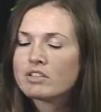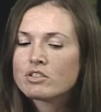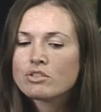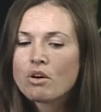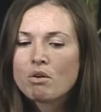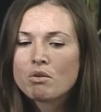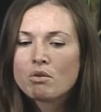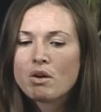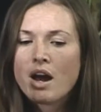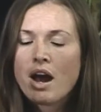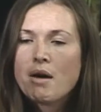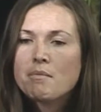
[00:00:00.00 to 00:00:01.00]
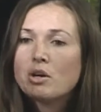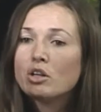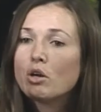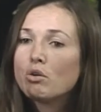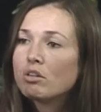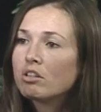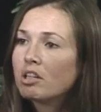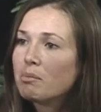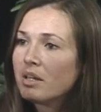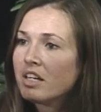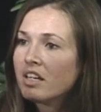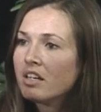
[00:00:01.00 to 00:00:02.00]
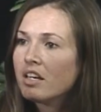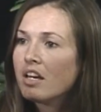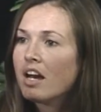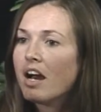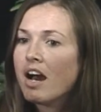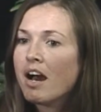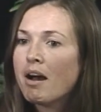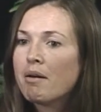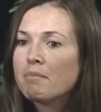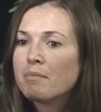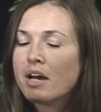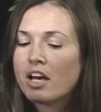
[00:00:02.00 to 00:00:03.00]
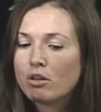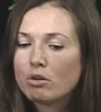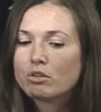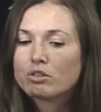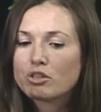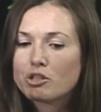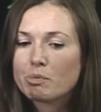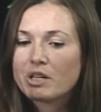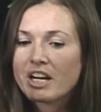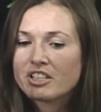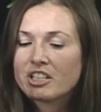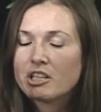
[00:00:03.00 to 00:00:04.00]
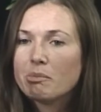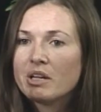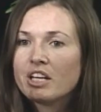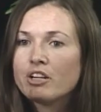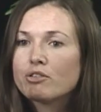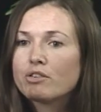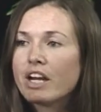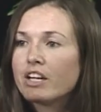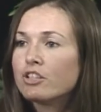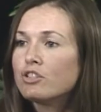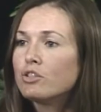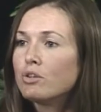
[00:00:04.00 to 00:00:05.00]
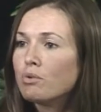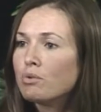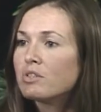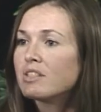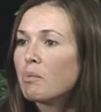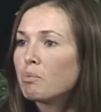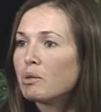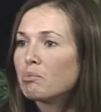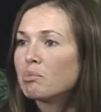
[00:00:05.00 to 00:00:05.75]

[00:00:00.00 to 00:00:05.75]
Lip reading: so a local committee, a local source protection committee created two separate